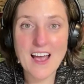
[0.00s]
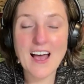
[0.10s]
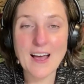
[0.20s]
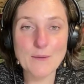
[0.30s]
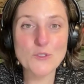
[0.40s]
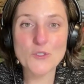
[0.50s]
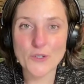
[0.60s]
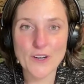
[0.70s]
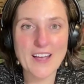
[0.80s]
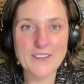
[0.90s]
I'm
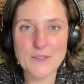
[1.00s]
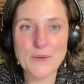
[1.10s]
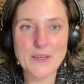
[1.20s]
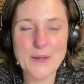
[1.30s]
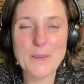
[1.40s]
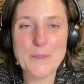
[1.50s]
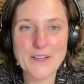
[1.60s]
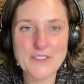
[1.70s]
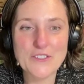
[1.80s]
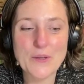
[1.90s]
sure has you in a
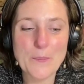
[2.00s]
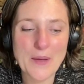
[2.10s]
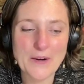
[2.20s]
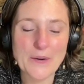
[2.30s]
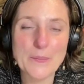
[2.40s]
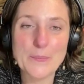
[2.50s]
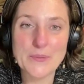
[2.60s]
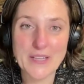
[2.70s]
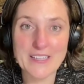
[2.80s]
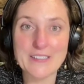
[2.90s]
much better
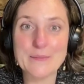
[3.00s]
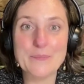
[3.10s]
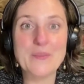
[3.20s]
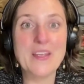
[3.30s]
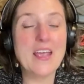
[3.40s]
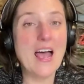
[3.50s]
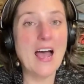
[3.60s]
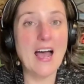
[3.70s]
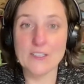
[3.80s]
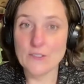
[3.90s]
place.
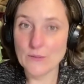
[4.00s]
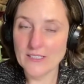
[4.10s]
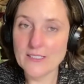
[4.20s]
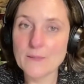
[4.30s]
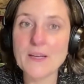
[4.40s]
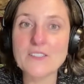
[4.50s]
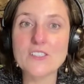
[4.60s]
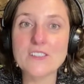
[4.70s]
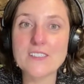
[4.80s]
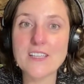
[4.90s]
I do need to
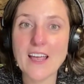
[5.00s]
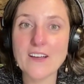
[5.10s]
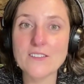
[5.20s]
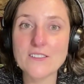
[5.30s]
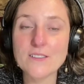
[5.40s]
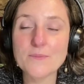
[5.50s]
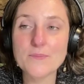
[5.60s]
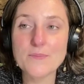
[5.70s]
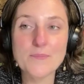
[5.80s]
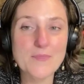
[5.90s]
mention sales.
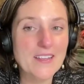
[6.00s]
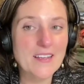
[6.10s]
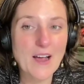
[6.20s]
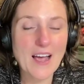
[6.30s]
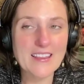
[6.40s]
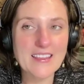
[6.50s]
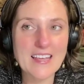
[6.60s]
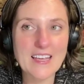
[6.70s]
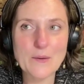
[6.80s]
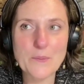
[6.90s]
I
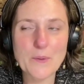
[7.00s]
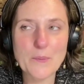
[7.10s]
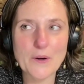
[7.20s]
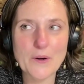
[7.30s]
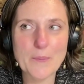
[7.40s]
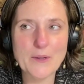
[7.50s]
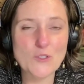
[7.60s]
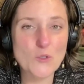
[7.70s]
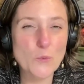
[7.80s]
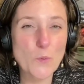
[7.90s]
think we were
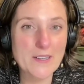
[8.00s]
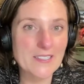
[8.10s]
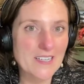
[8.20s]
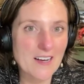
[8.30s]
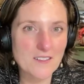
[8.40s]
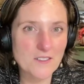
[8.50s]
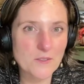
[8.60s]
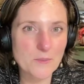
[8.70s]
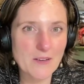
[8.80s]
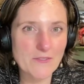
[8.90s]
about $20
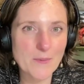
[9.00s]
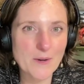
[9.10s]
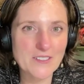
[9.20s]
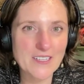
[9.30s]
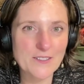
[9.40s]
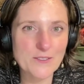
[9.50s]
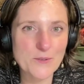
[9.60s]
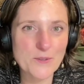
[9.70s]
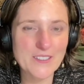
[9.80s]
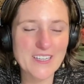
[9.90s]
away from our sales
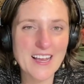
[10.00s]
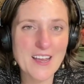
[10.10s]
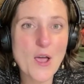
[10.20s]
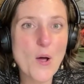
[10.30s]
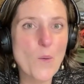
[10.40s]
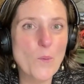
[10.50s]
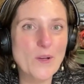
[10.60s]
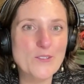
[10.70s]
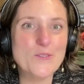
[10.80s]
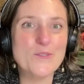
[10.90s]
goal today, which